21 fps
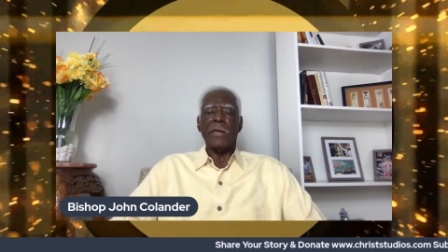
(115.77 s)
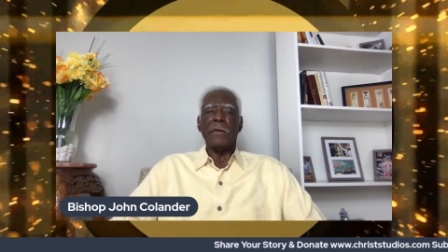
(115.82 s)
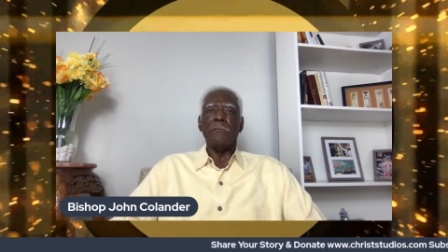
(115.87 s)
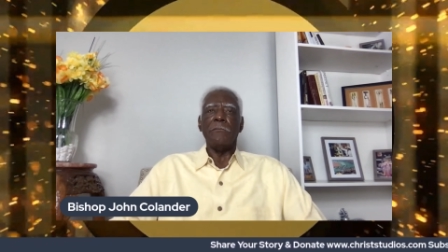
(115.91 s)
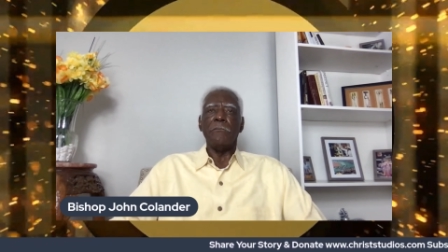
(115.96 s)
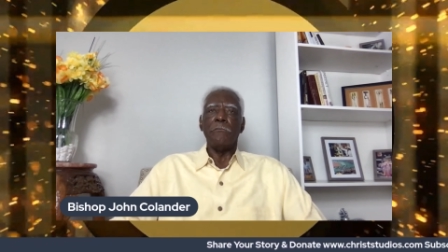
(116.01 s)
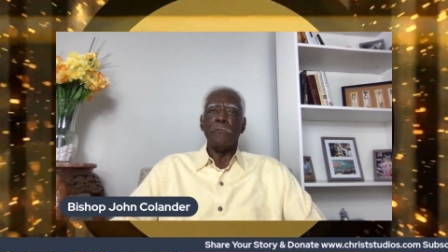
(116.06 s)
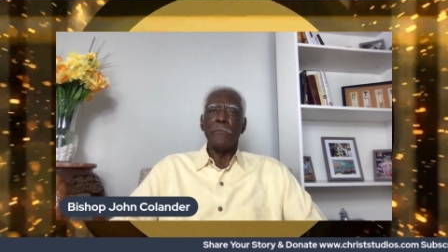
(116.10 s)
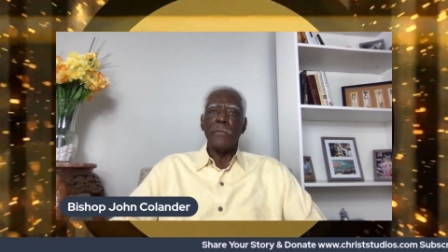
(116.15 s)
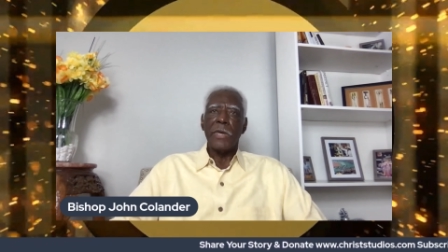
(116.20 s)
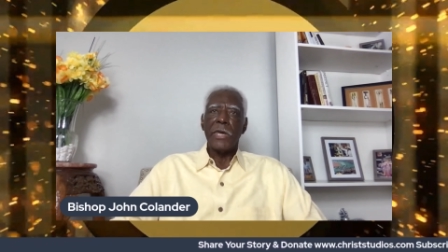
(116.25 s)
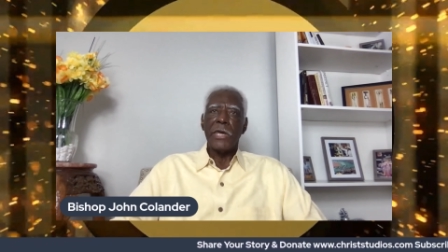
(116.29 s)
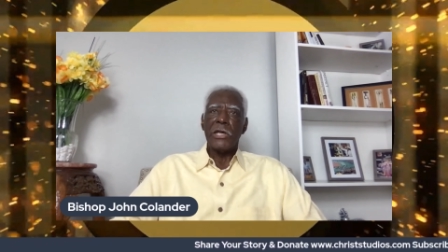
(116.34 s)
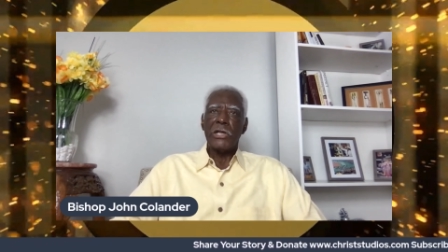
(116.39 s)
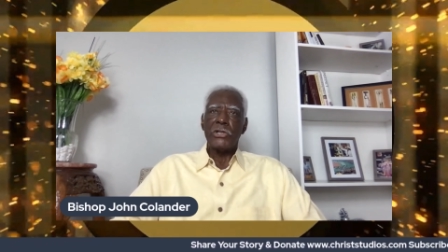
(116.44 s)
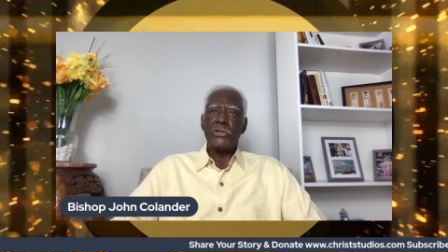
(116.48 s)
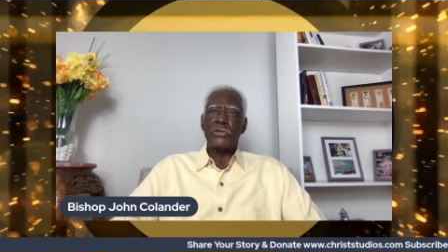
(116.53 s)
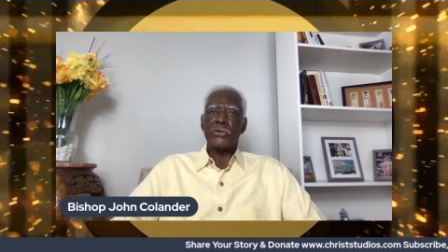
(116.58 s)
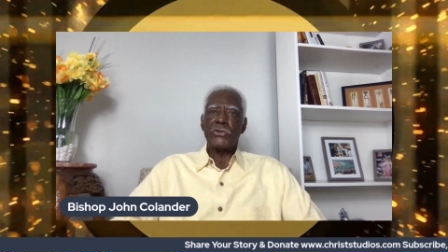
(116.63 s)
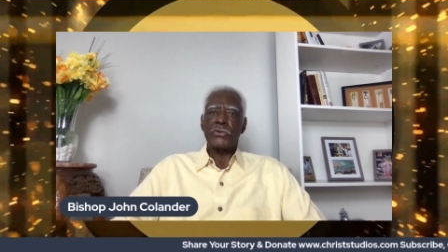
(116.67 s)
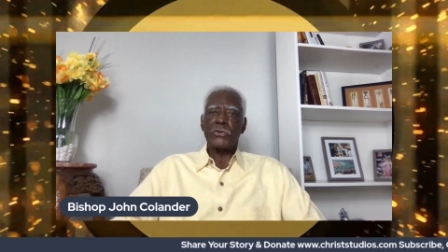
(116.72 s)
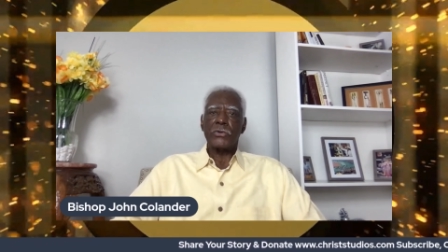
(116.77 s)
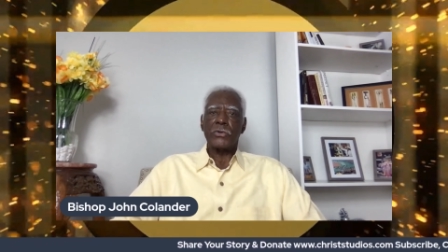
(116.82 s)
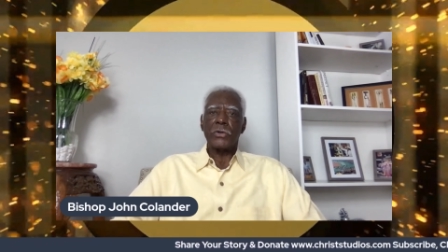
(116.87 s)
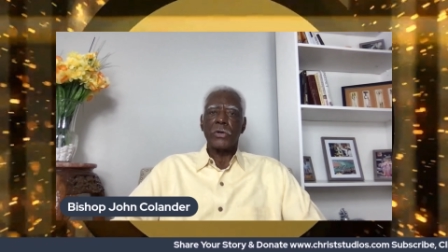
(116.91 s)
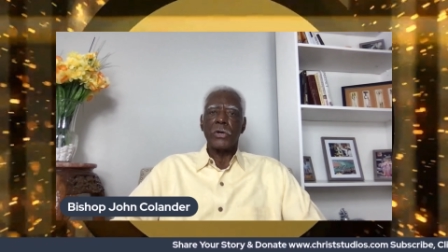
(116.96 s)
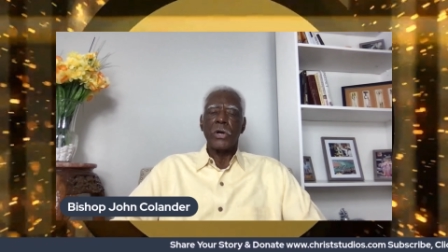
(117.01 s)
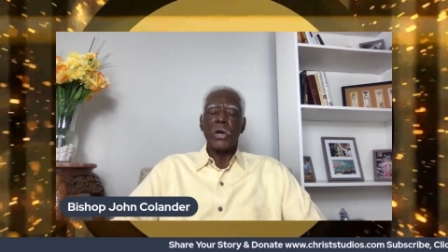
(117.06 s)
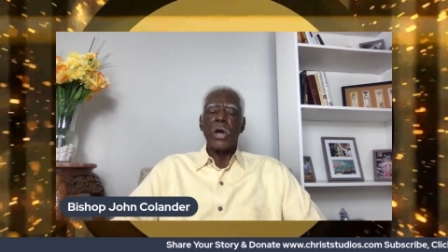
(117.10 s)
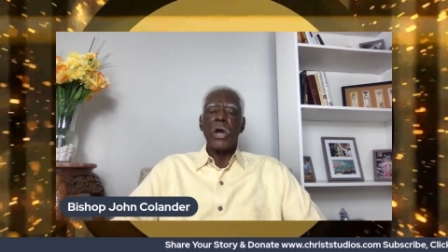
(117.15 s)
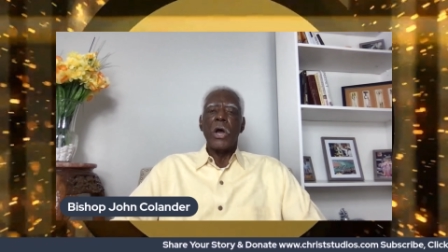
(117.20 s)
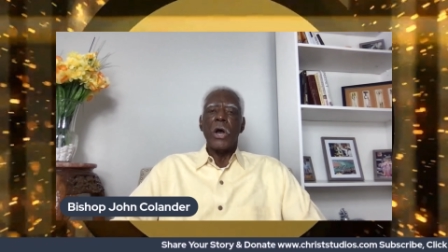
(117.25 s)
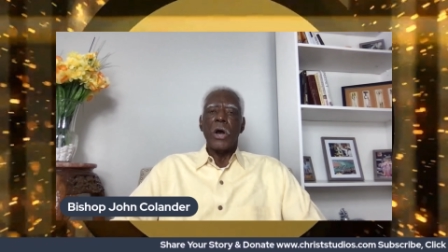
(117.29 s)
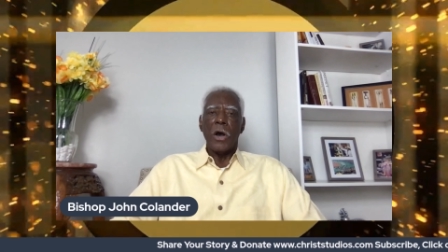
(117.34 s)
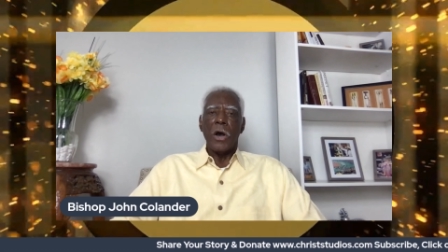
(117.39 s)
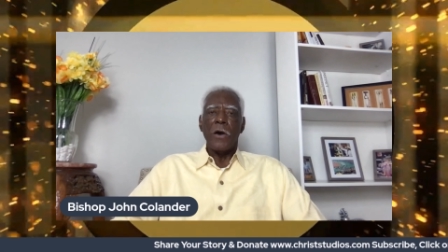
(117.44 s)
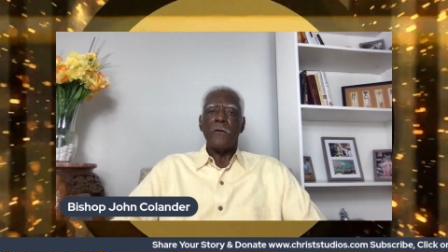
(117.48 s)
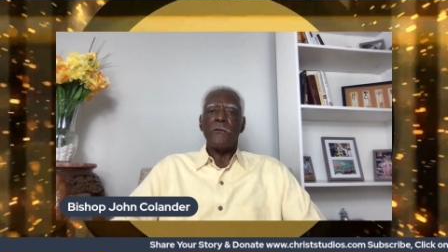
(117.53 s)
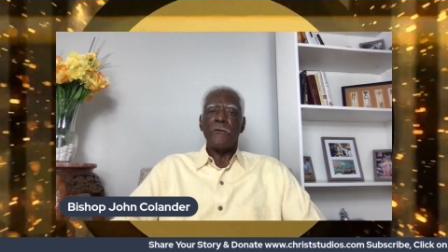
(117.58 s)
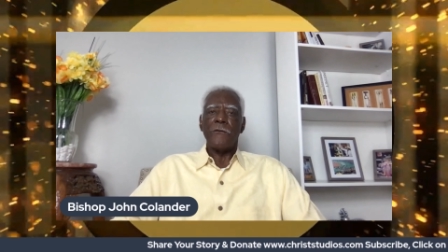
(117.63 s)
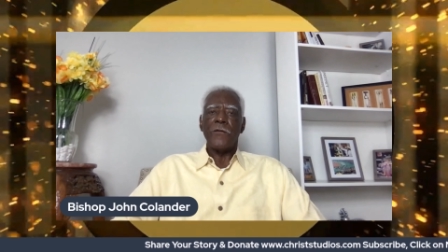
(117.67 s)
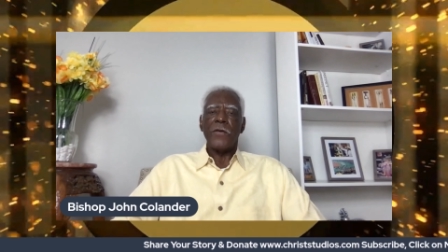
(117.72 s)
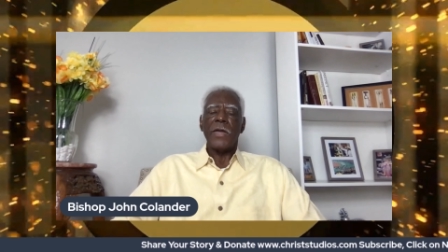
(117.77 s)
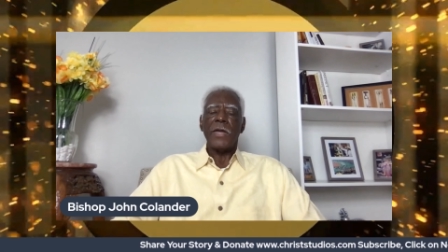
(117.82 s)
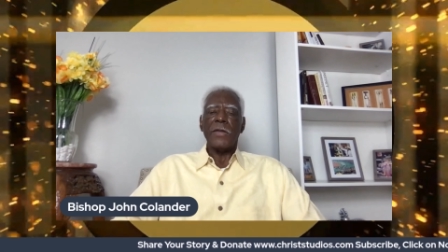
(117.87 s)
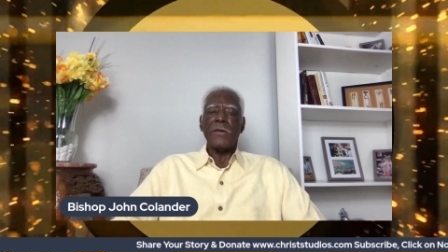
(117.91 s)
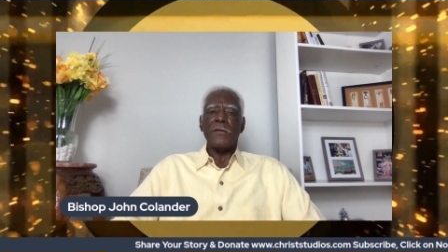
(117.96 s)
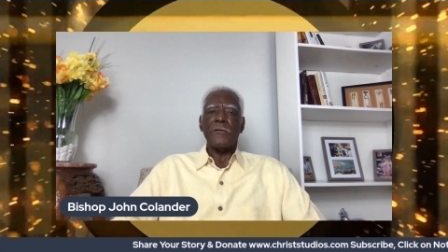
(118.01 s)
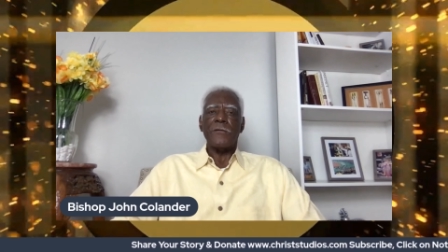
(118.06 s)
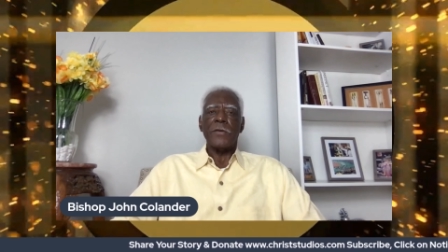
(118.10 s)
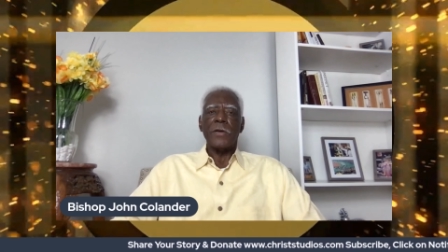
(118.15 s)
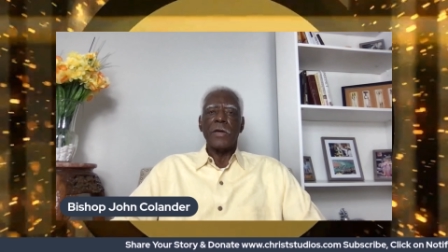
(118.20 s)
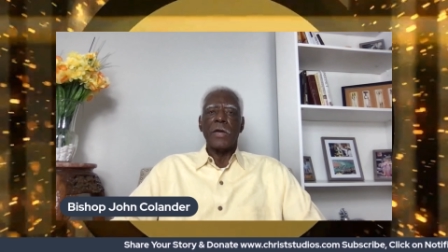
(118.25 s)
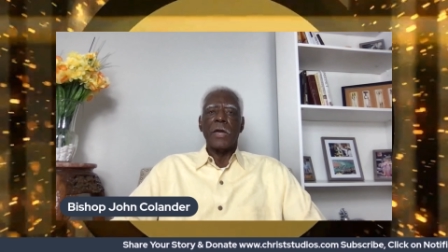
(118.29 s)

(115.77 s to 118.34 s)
measure of faith.